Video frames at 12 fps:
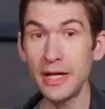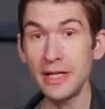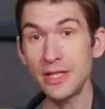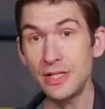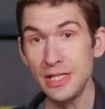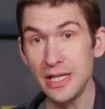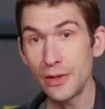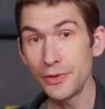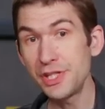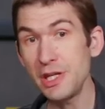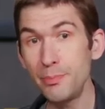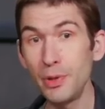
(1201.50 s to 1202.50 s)
like the D L
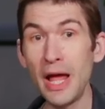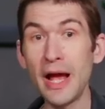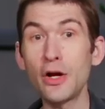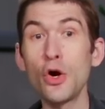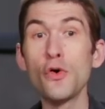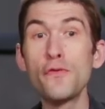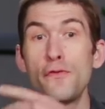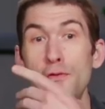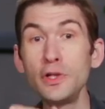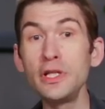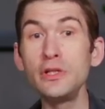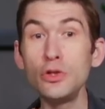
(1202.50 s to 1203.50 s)
C Black, are
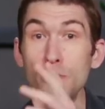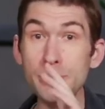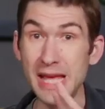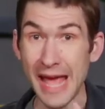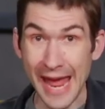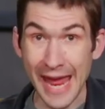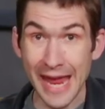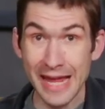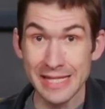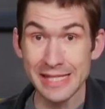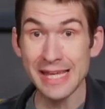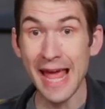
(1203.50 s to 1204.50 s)
fully loomed,
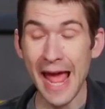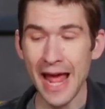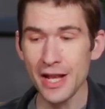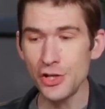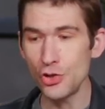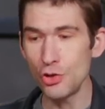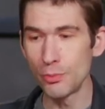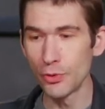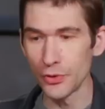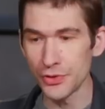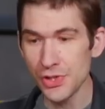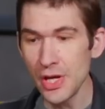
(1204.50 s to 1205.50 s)
hands and
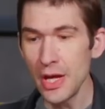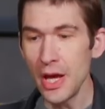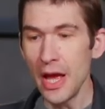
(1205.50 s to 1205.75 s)
numerals.